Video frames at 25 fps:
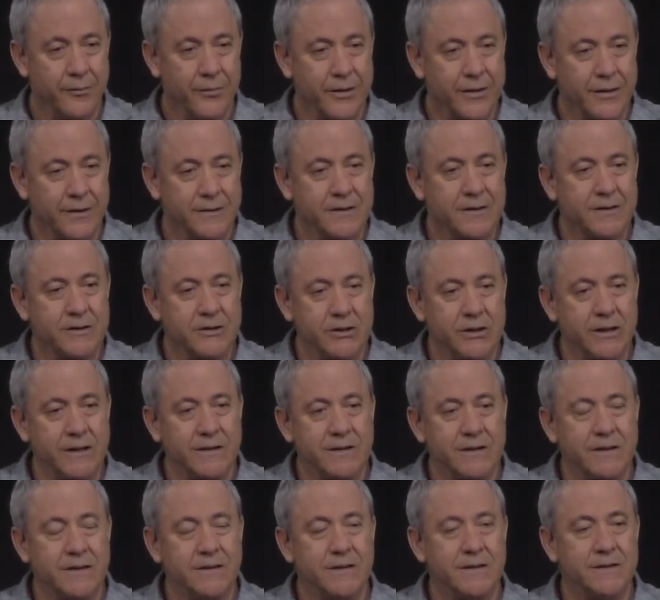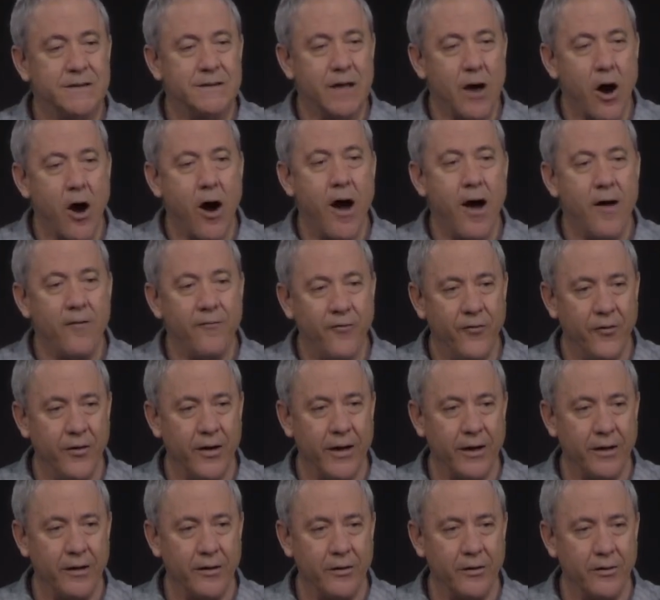Because Jesus is
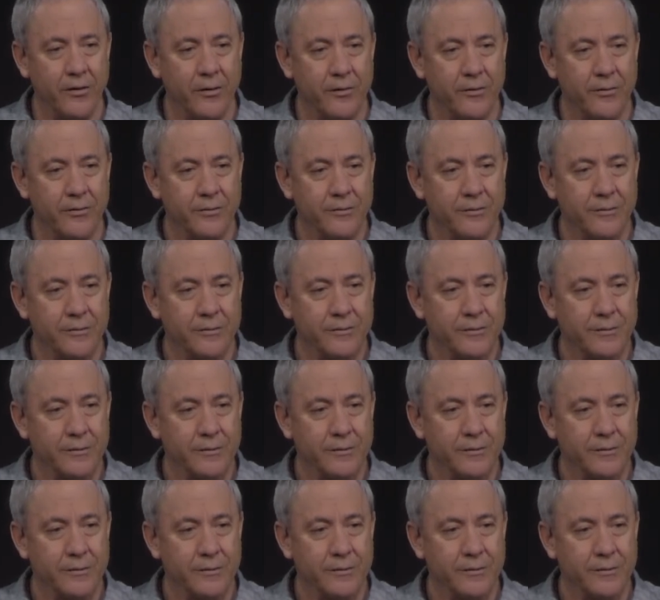offering you